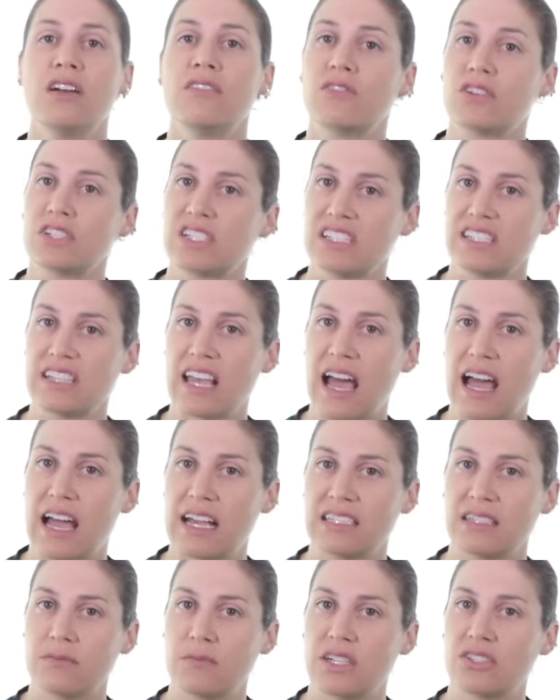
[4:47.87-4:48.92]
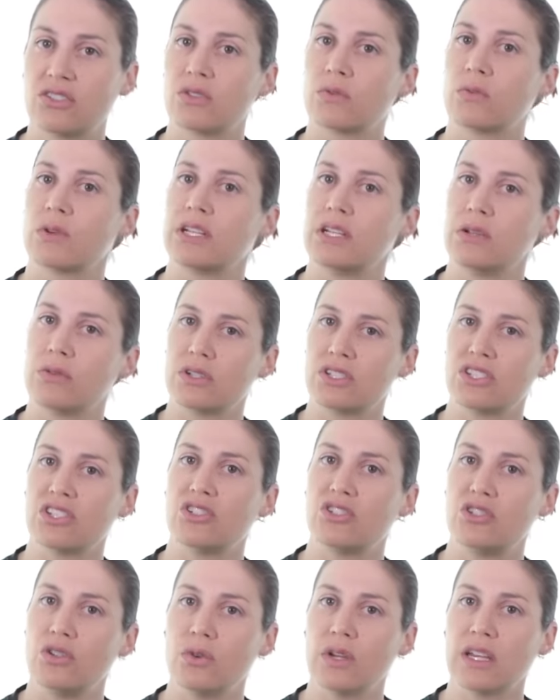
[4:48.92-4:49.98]
versus that isometric where you were
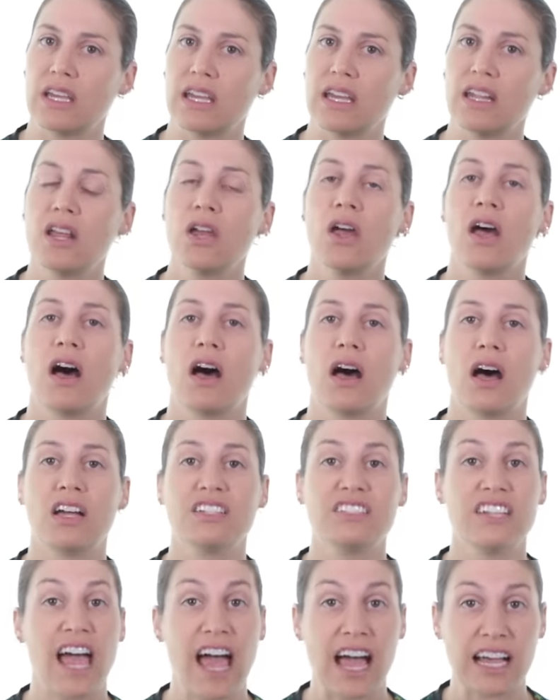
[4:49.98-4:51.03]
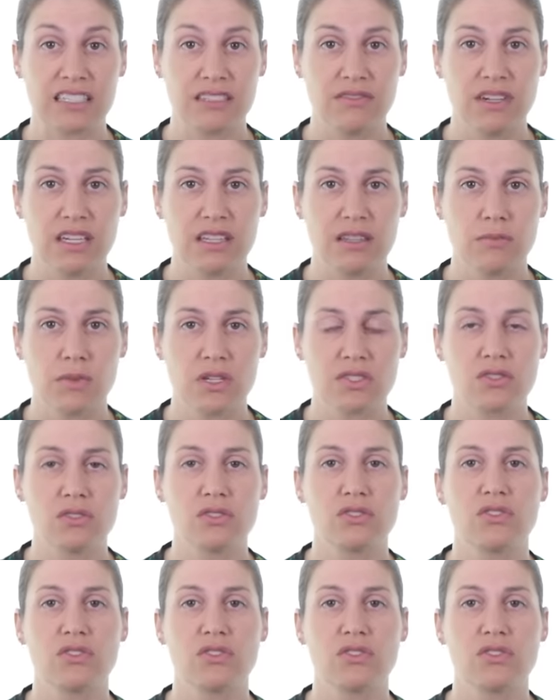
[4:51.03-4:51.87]
just doing it uh, to activate the muscles.